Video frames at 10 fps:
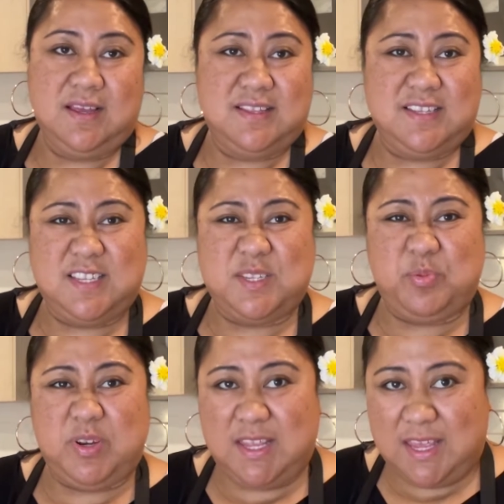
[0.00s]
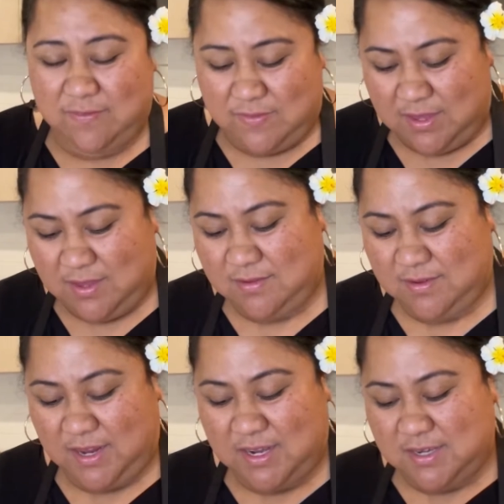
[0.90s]
This is pretty heavy
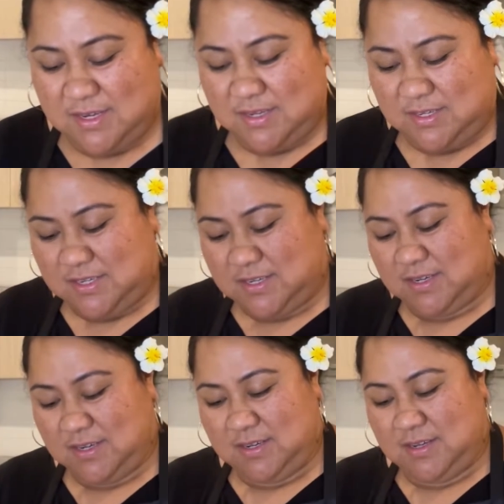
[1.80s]
kind of dish